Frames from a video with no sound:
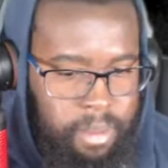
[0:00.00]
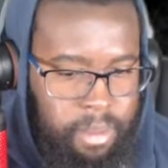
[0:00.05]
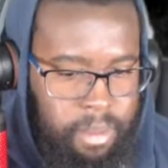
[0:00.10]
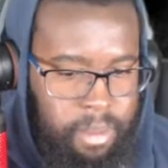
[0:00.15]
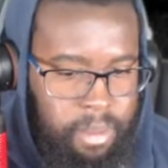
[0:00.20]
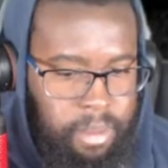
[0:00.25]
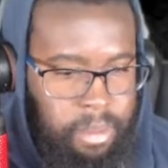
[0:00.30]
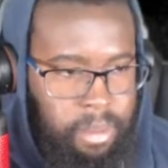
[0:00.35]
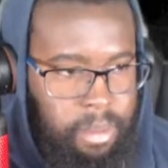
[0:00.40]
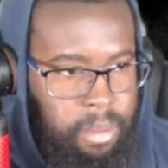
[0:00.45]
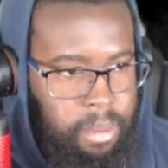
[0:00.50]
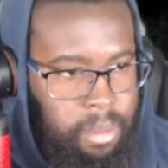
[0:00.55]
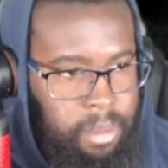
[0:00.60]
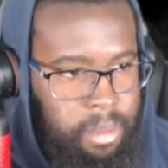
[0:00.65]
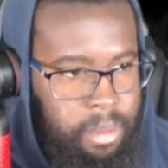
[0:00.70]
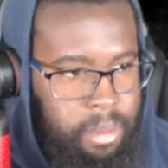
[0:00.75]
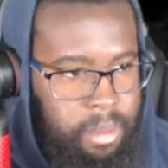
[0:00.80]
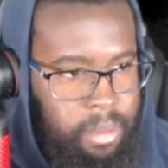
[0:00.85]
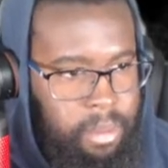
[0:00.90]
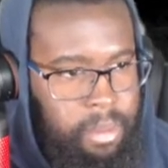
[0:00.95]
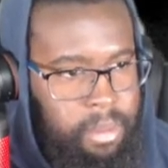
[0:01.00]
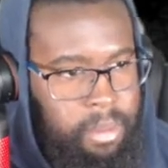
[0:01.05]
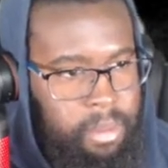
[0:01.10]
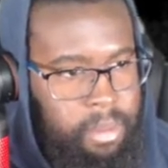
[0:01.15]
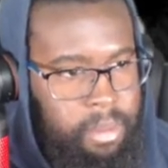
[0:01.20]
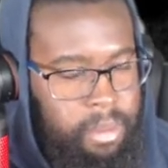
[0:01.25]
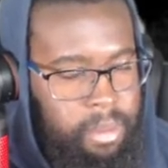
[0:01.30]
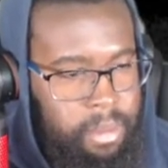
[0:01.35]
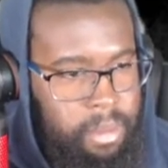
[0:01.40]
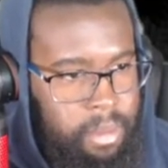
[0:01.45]

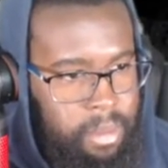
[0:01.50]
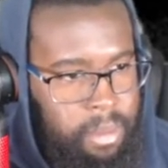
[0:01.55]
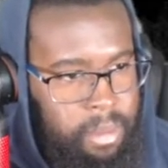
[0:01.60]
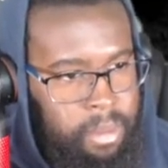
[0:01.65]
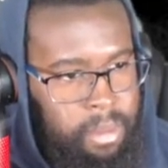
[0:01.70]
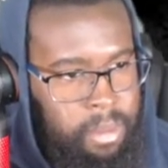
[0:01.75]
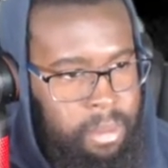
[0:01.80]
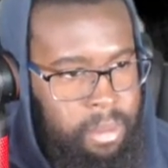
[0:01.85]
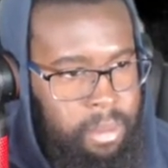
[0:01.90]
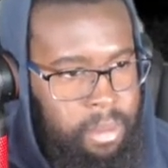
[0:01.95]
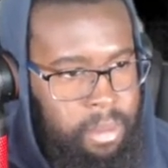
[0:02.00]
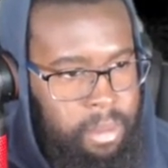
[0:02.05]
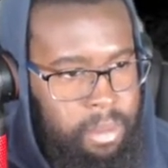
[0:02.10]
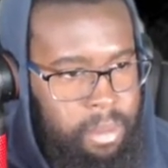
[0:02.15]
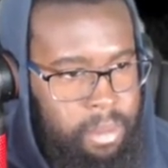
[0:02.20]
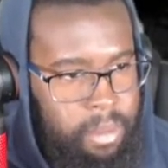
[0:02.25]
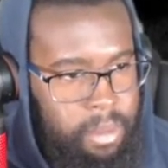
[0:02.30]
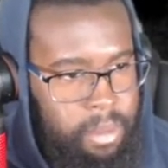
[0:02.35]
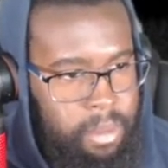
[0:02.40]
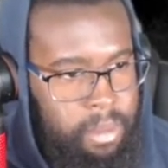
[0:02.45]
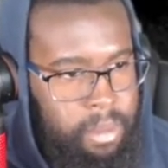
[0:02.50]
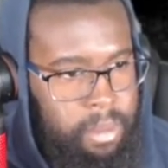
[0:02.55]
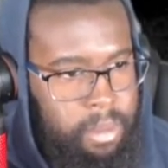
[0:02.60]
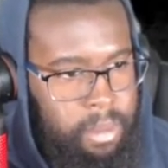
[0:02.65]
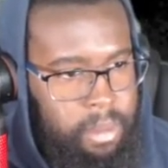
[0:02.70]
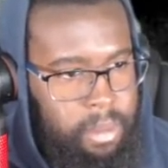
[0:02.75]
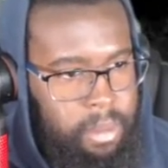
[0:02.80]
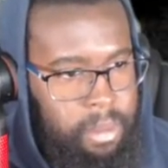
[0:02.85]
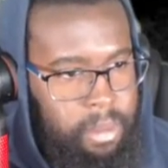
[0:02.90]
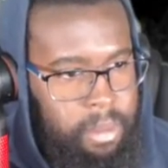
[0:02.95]

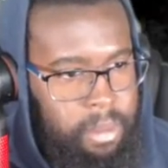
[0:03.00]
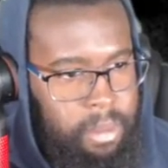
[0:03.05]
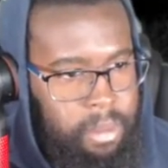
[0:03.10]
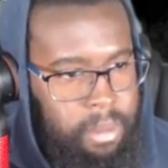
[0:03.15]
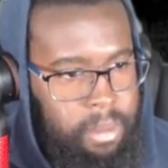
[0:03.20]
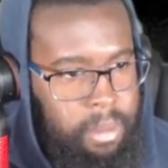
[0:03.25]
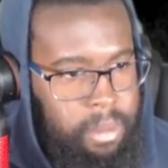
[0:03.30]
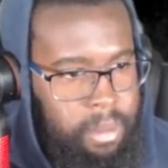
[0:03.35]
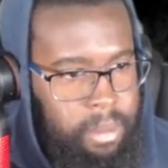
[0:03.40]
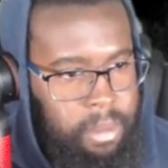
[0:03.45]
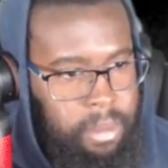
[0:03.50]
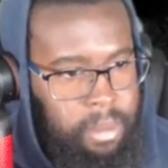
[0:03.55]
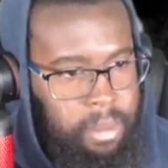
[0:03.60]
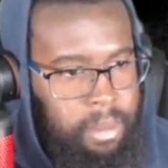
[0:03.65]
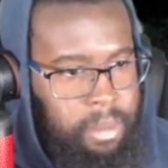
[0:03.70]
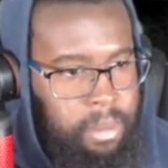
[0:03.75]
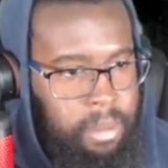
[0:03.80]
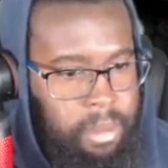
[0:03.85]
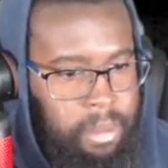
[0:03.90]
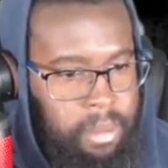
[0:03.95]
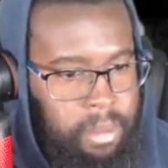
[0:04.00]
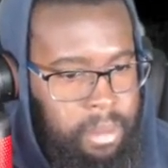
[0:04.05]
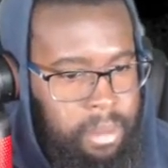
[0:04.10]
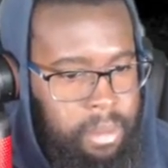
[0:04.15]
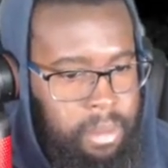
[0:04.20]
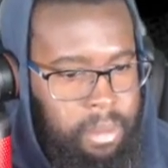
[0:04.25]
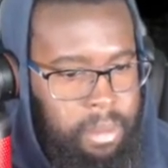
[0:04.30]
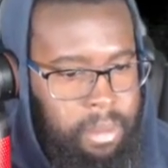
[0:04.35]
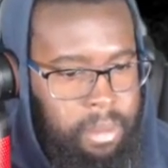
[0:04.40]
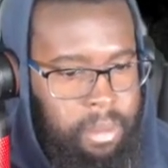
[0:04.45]

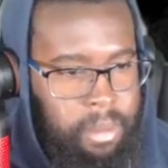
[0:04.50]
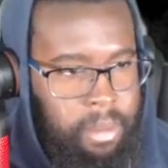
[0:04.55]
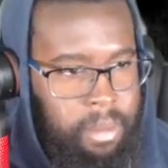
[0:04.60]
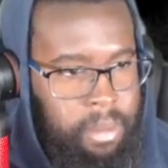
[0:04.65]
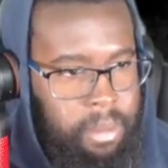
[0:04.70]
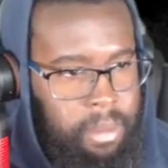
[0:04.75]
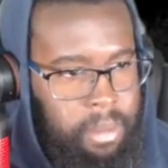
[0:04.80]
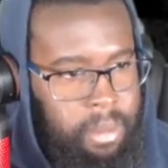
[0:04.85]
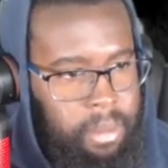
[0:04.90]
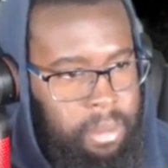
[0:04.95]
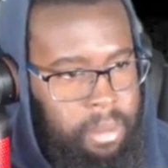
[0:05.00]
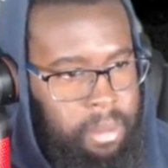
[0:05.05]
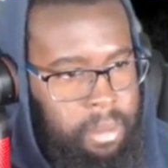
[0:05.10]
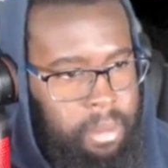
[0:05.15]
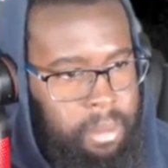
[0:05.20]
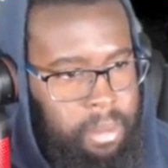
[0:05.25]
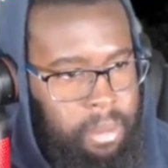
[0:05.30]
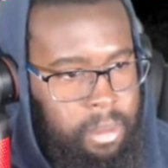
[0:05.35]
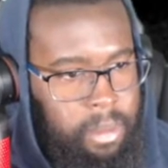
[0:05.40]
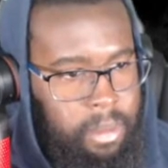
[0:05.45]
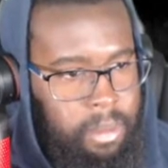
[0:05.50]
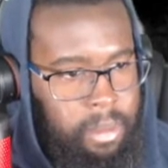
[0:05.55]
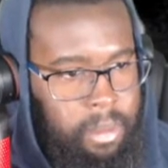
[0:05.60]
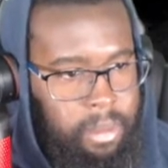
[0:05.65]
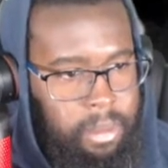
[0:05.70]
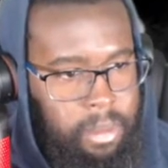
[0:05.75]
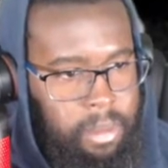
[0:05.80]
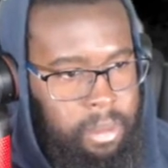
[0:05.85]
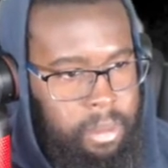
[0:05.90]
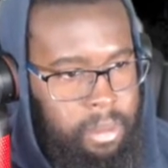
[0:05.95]

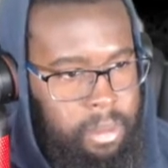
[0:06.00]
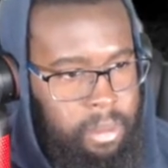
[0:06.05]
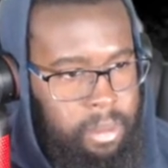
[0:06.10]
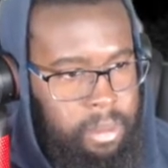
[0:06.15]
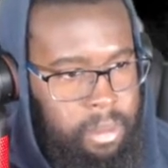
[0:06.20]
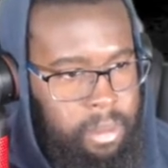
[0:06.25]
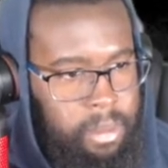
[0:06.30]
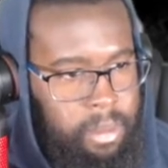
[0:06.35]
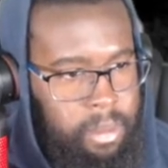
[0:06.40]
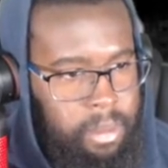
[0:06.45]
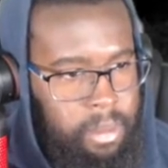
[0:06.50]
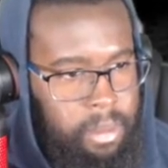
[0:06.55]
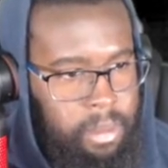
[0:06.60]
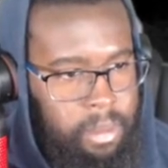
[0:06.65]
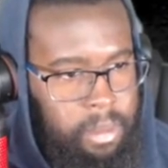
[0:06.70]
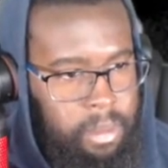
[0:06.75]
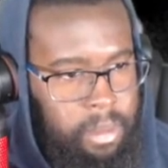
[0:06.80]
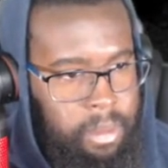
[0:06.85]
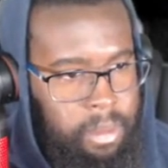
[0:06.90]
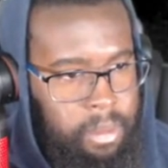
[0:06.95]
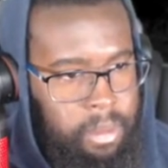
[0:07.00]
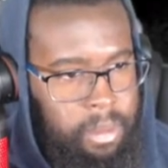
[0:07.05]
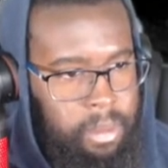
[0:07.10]
(silent)